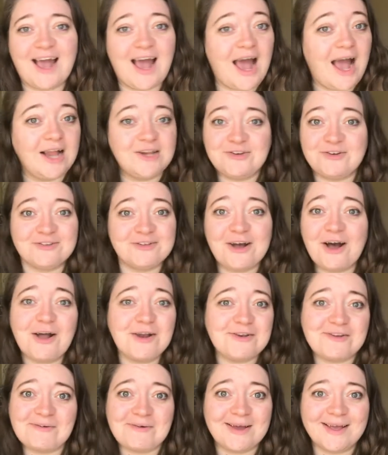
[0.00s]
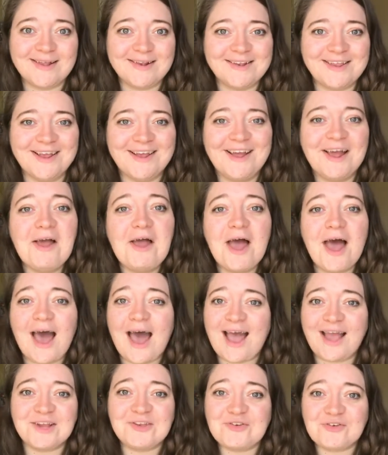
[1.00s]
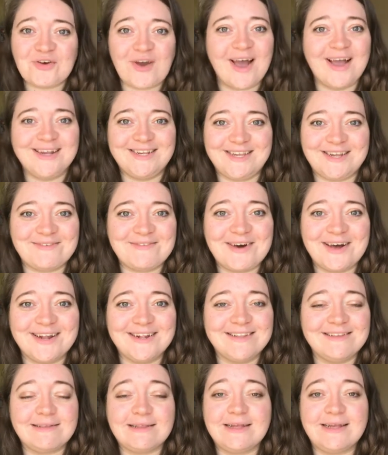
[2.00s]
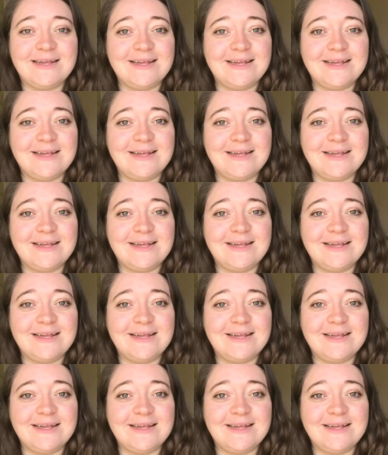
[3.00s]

I just can't do it. I tried it once